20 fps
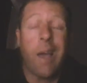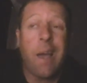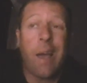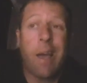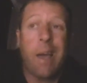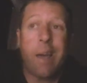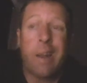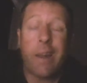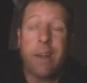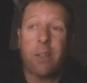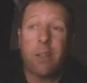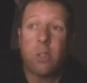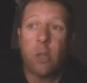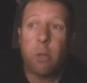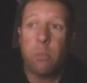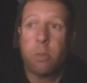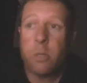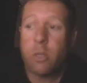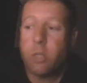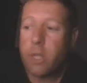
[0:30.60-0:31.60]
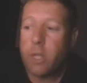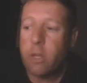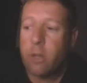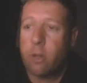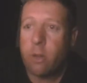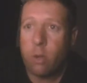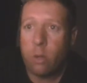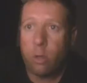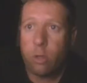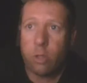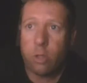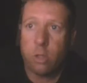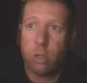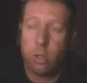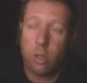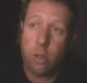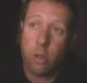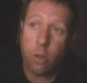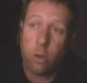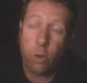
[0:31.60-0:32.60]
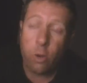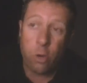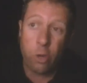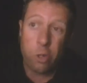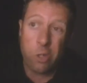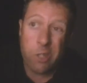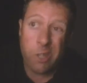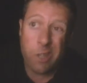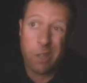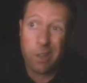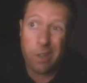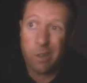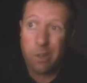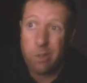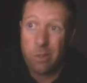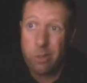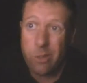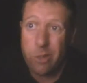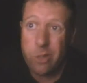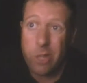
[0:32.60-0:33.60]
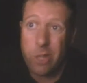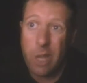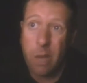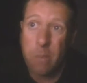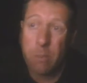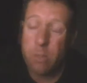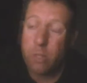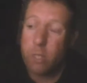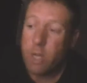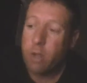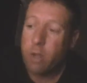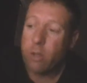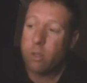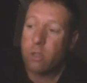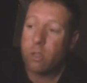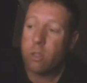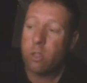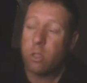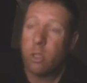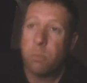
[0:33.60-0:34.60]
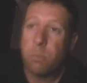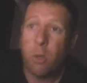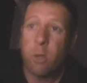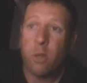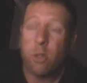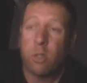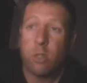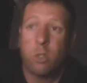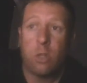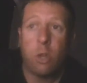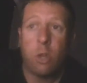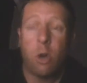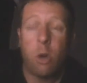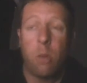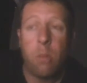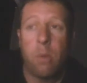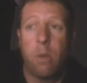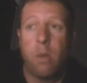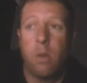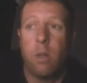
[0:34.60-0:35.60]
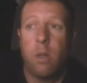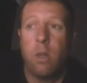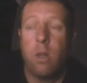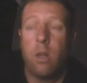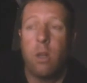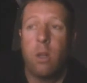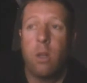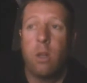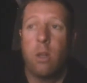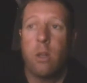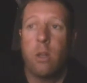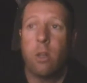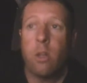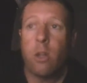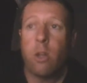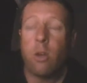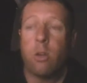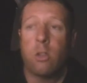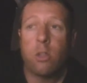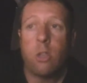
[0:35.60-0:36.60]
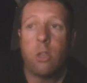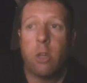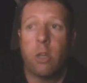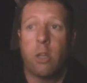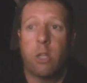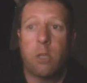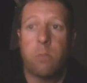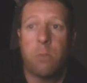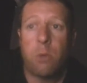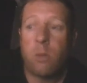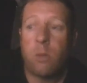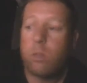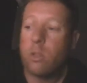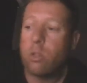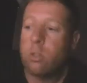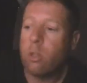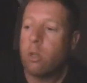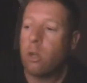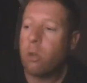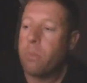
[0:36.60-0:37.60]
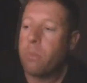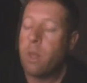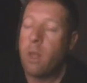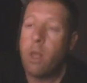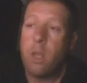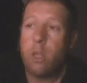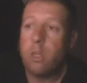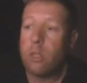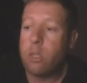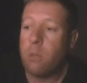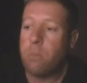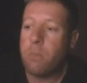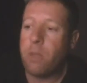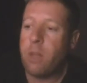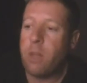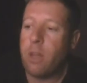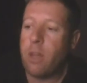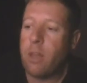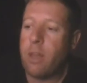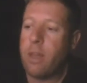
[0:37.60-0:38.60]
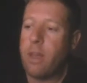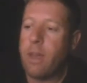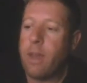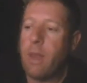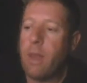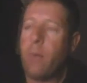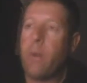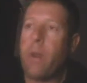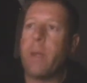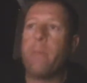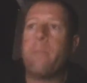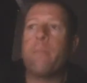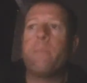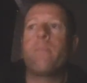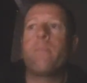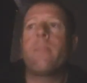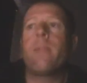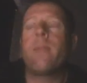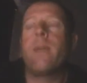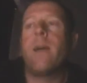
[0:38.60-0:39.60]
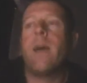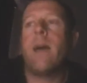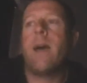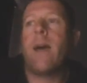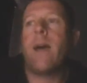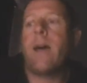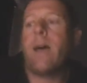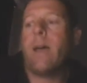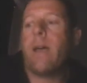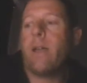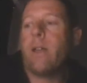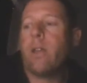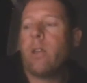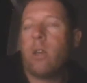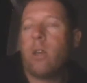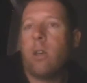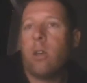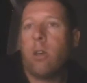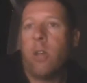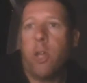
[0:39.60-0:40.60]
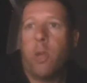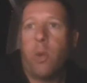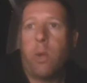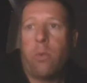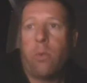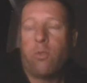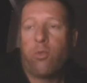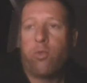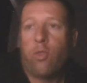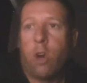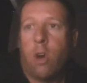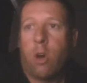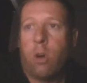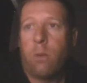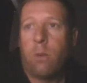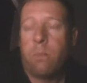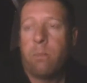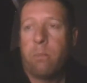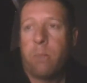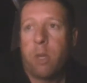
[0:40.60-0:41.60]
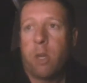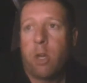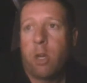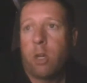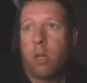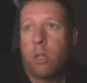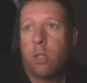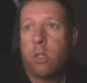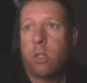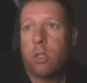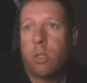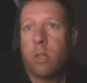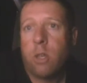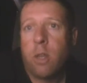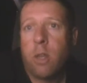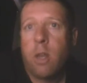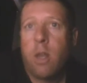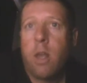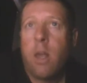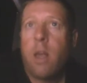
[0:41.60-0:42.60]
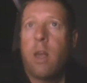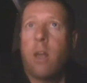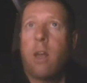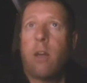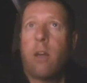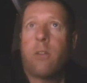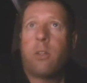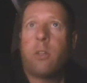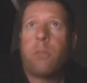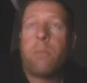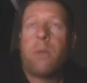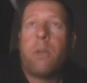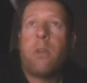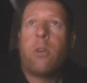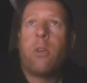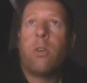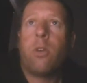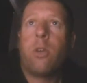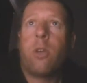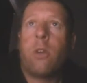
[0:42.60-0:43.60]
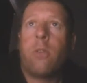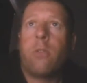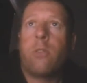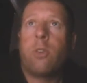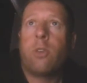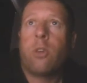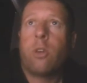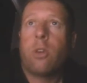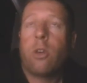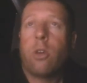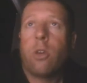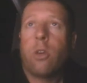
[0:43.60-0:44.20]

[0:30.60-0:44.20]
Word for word: and as I proceeded across the crossing, the chap shouts, You're supposed to stop. You know, aren't cyclists supposed to stop? Something like that, anyway. And I knew he was wrong because I've just been on gov.uk